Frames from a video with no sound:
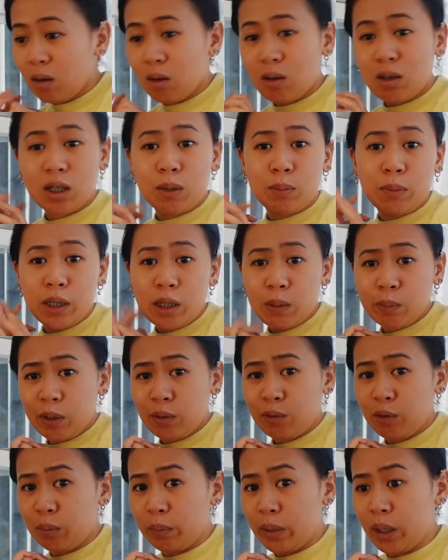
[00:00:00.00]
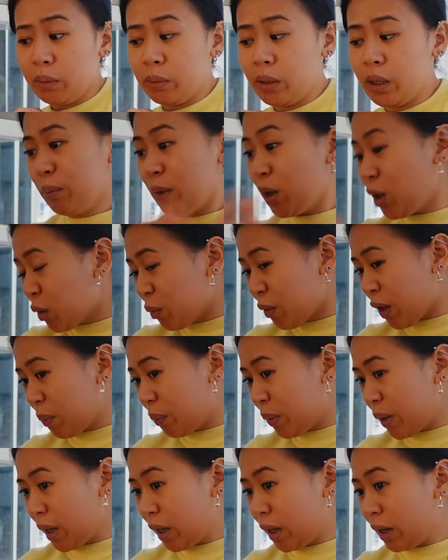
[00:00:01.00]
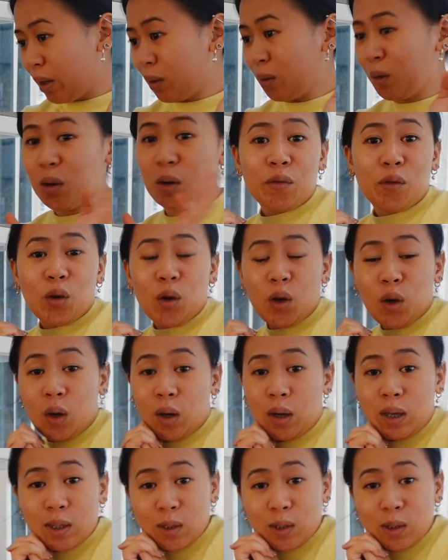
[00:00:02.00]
Got some inspo for maybe meal prepping or for